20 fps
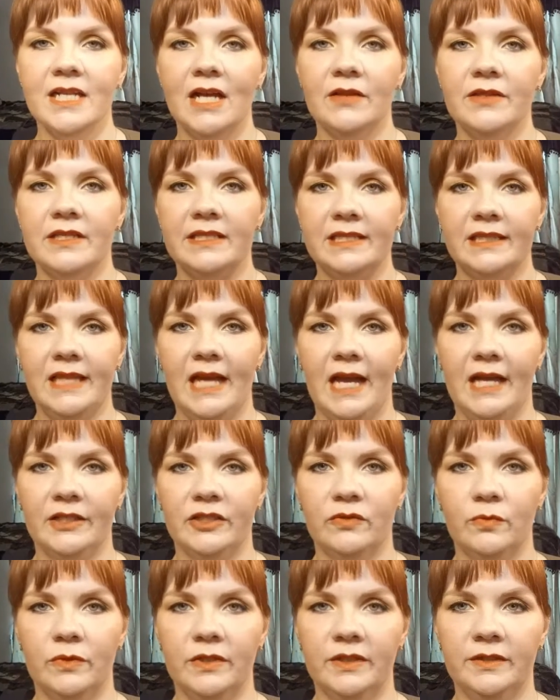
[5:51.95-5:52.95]
Now this
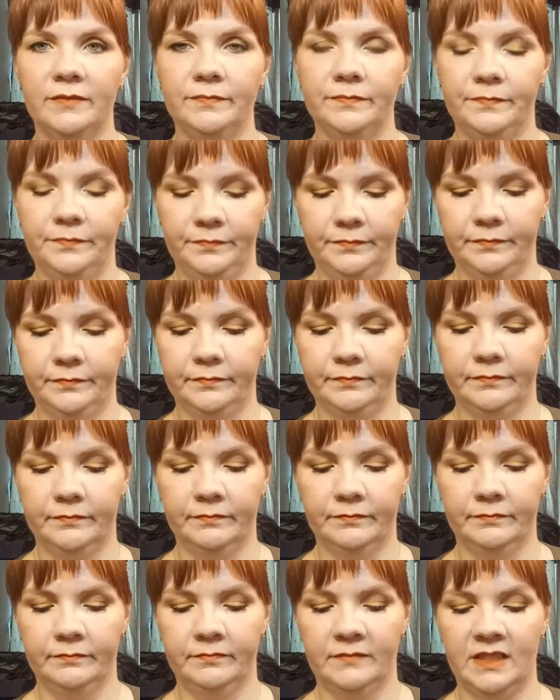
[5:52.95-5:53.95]
last one
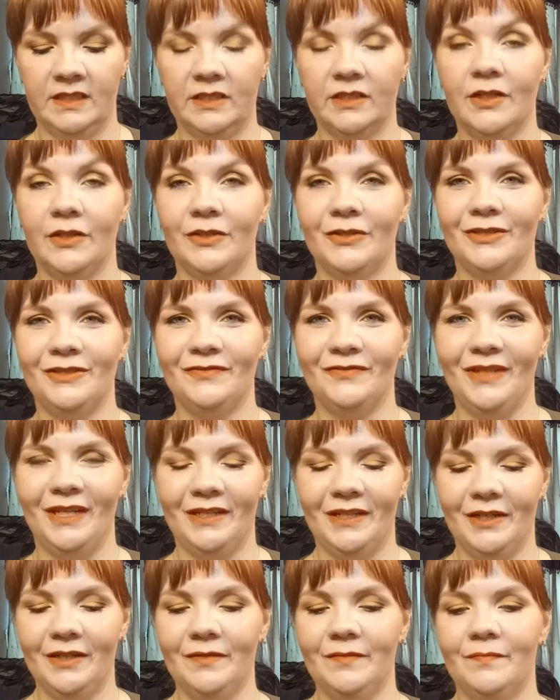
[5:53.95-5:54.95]
is another
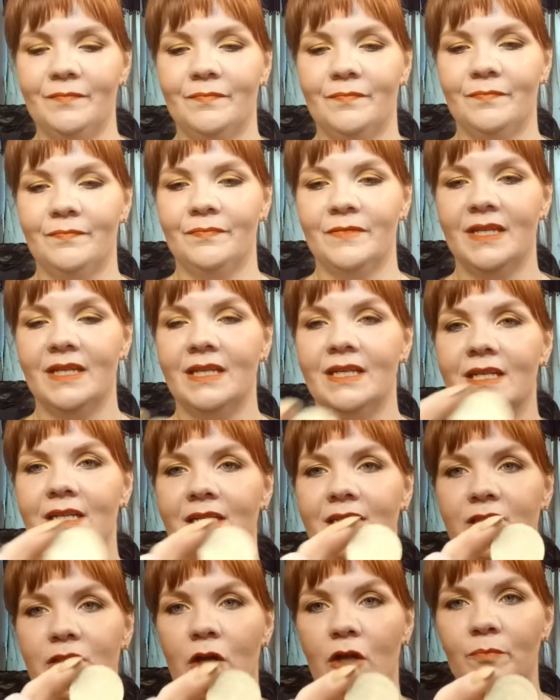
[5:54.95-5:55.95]
Divina.
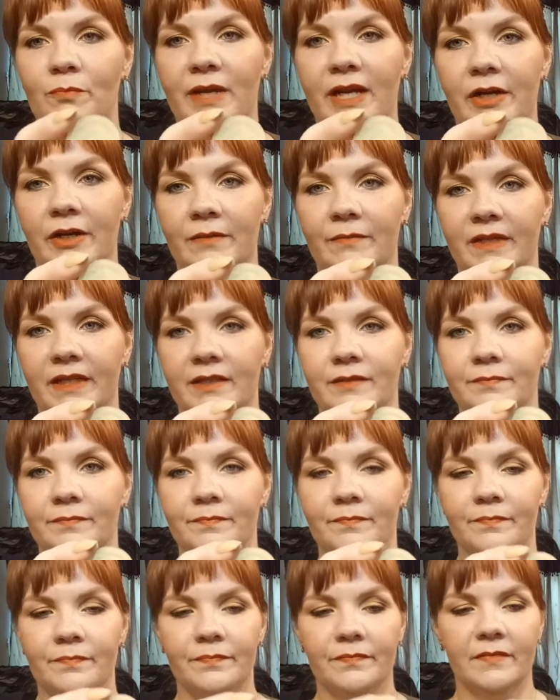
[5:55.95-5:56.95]
It's called Pyramid.
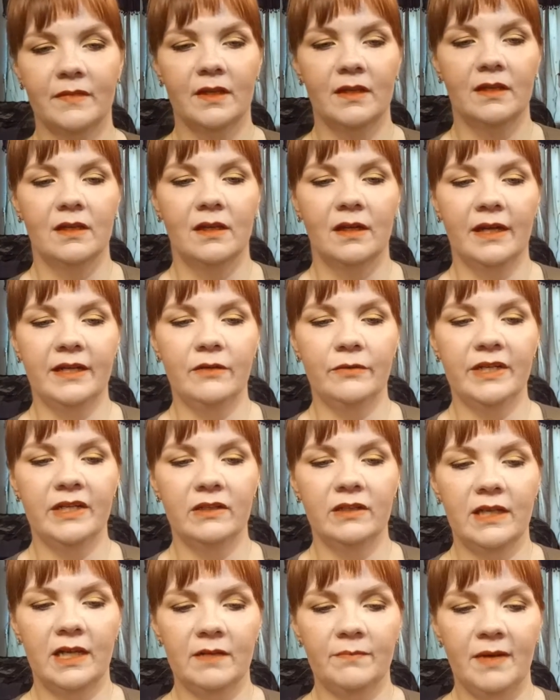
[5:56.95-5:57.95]
I don't
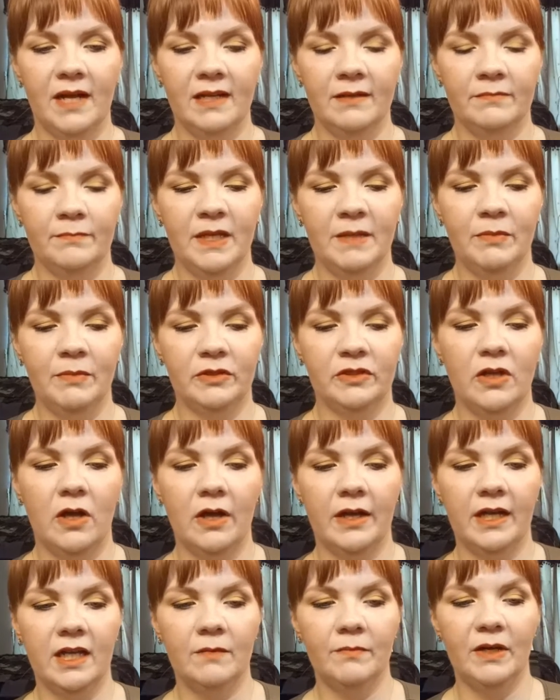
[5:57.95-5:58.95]
hear a lot of people
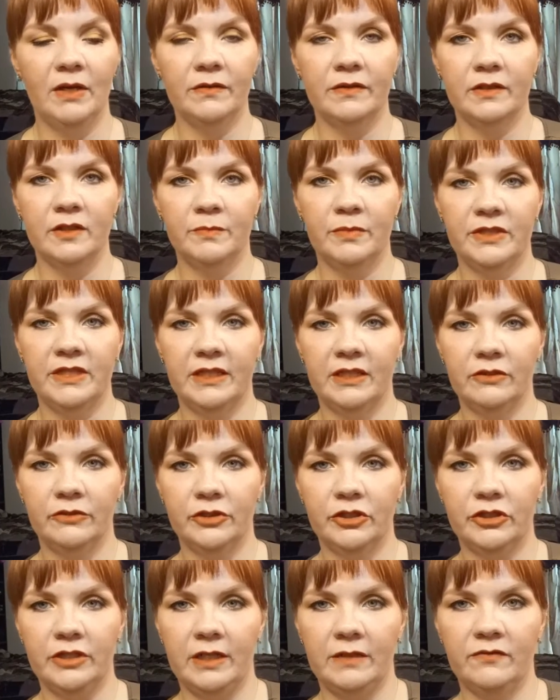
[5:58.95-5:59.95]
talking about this
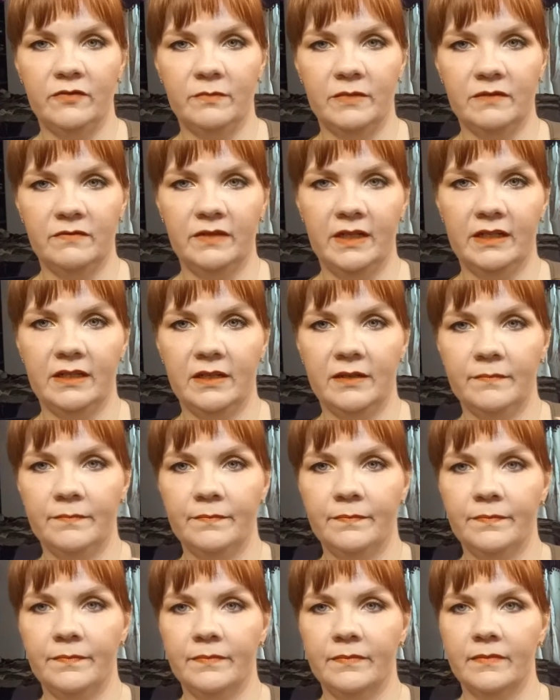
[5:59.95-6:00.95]
particular shade from Divina,
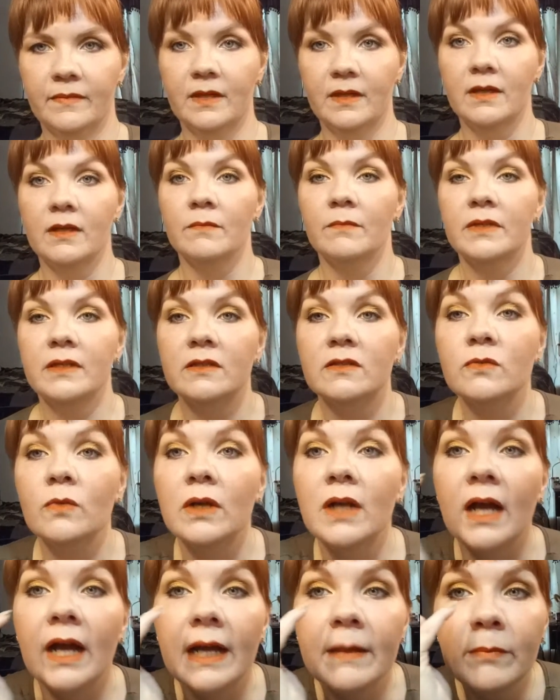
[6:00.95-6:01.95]
but it's
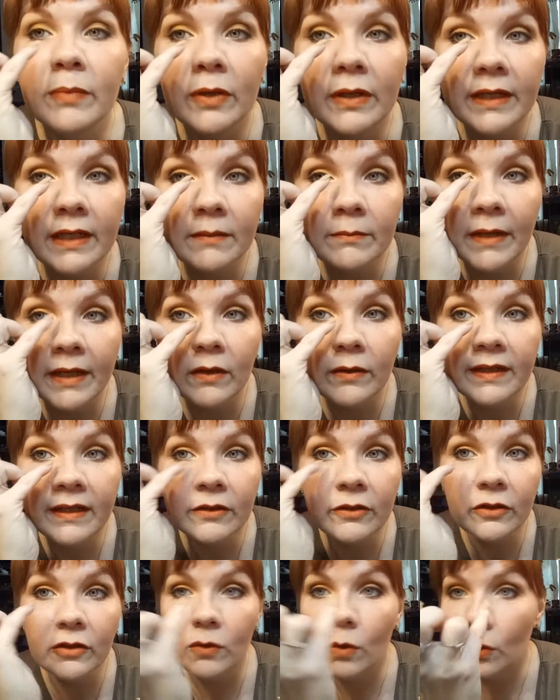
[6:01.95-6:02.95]
what I put in my
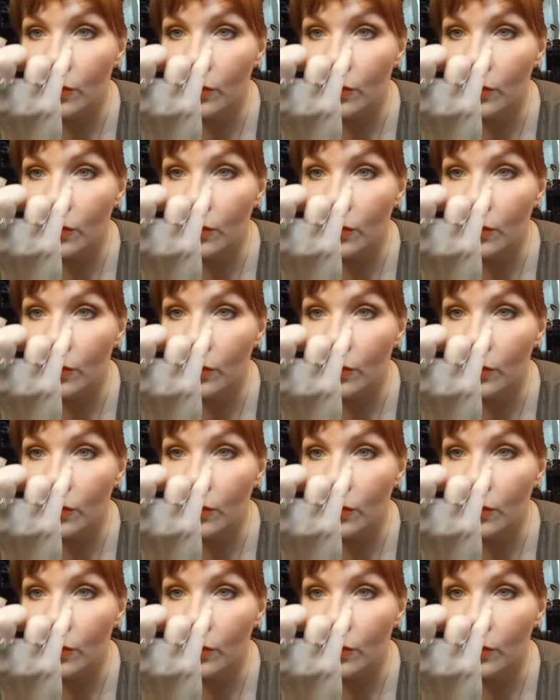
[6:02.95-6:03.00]
inner